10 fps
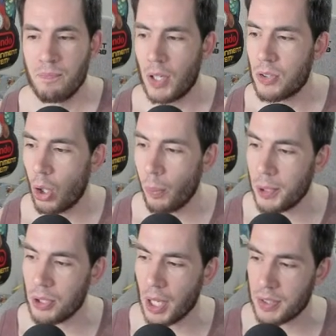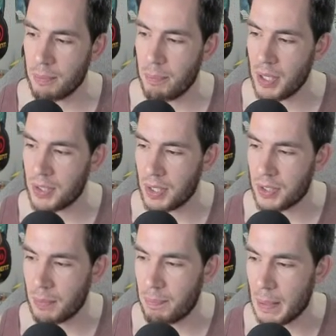Here's hoping you get some business,
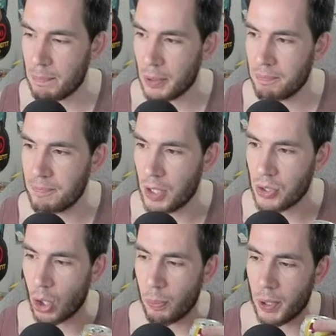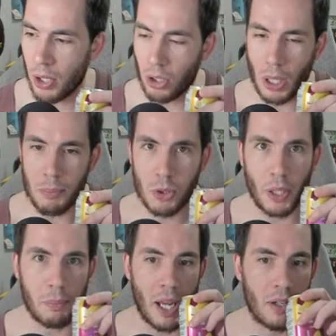some people. Here's hoping it all comes
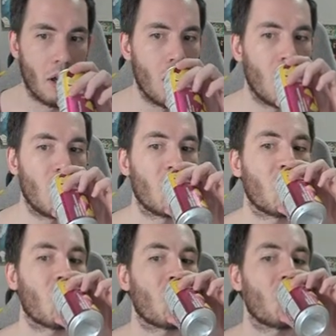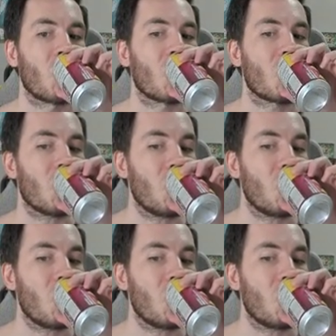quick, man. Fair warning.